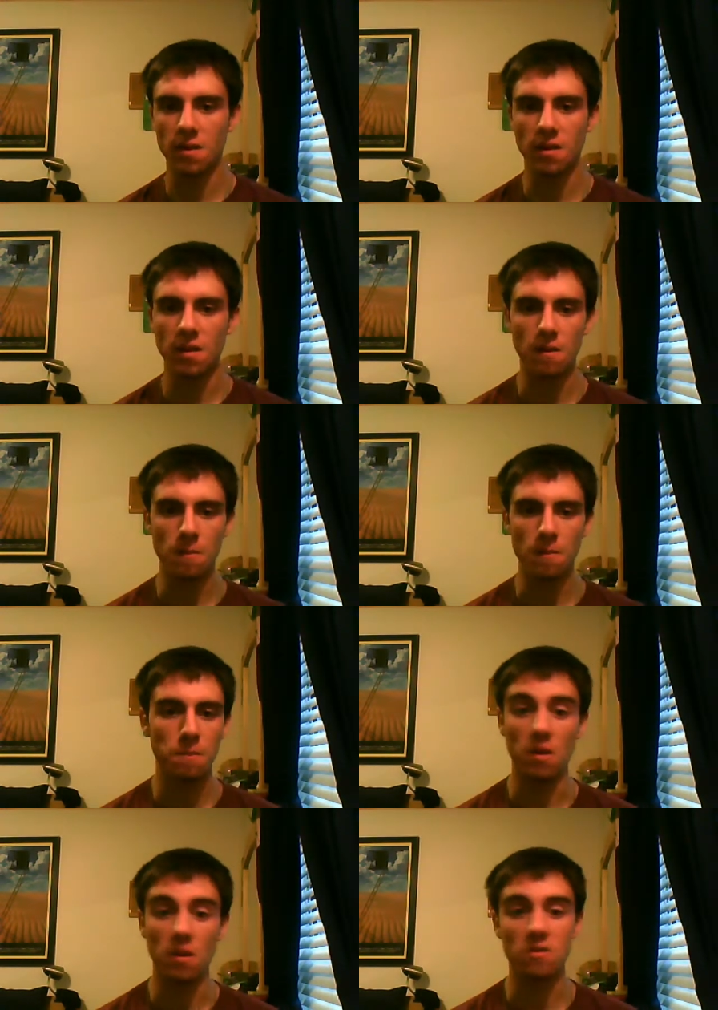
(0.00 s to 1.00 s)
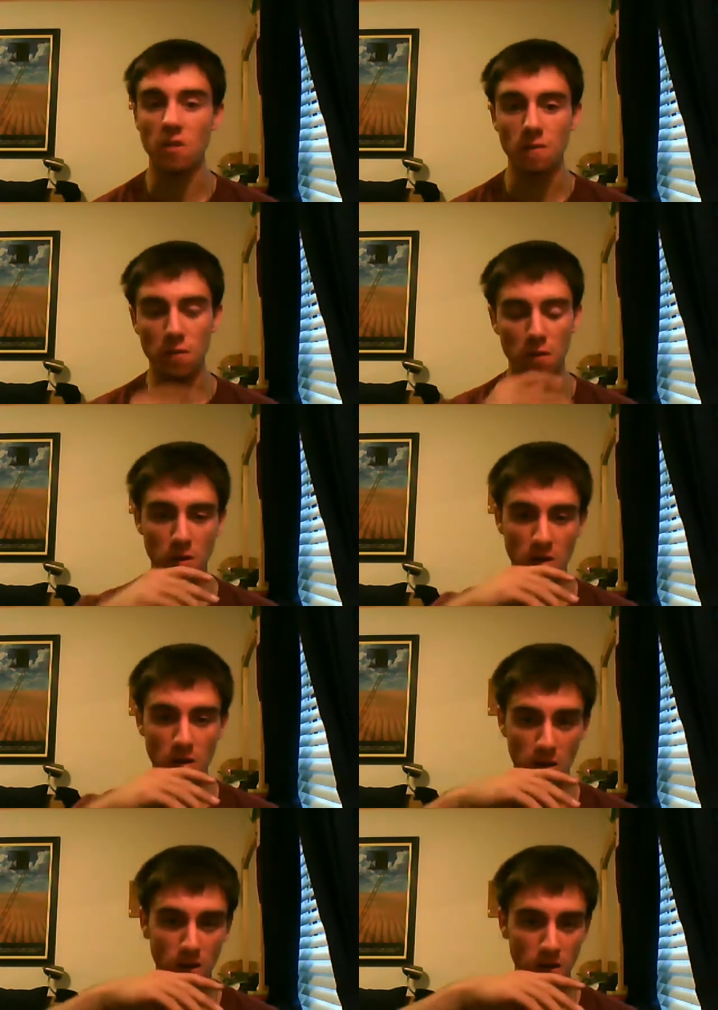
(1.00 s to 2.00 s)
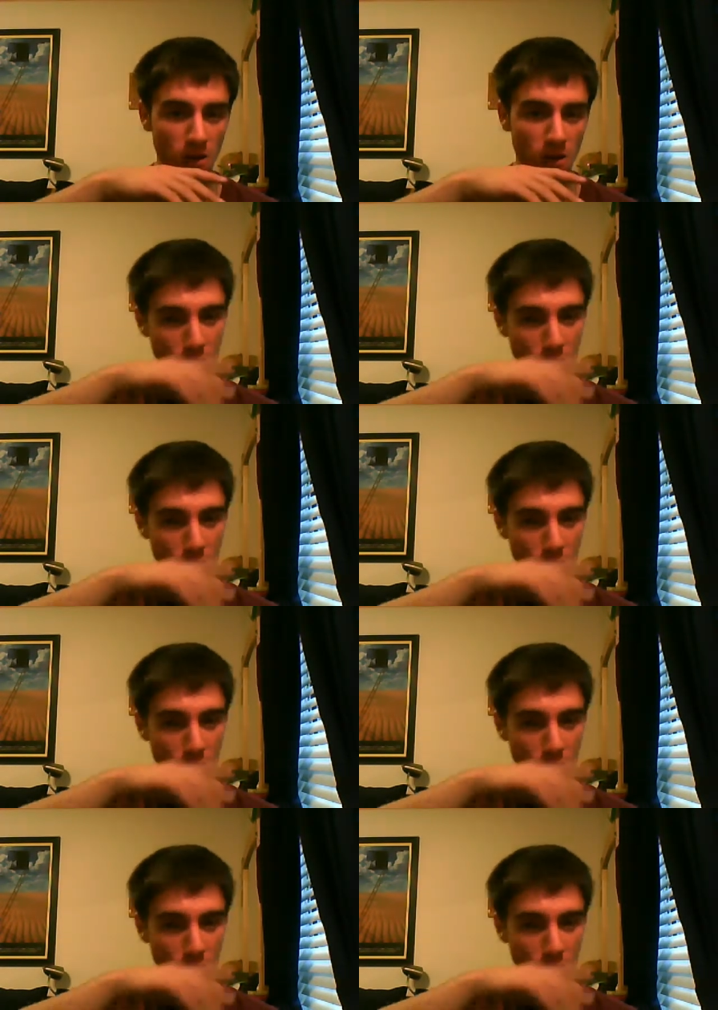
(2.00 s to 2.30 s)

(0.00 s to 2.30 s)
get a buzz off of it or anything like that.